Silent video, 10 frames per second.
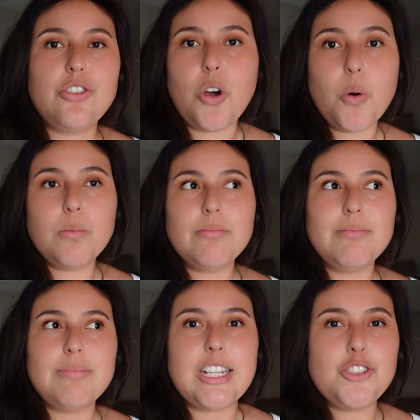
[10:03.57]
don't
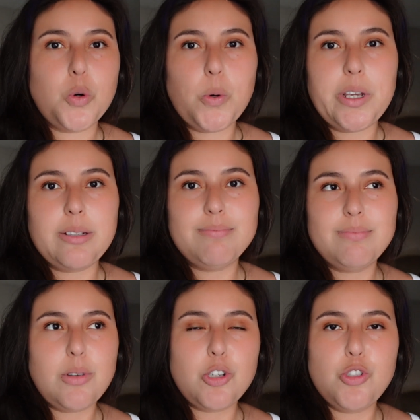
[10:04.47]
enjoy
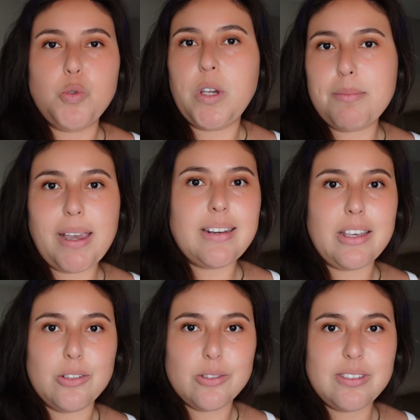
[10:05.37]
doing my
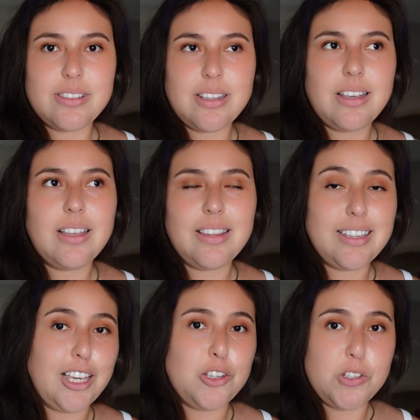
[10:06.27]
nails
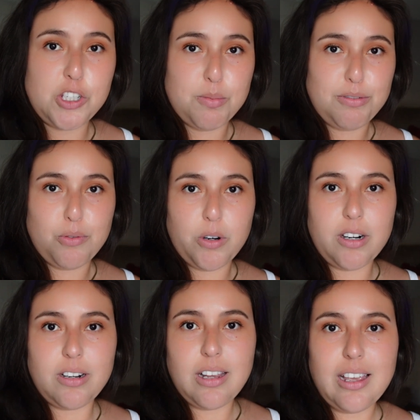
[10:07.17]
like I used to before.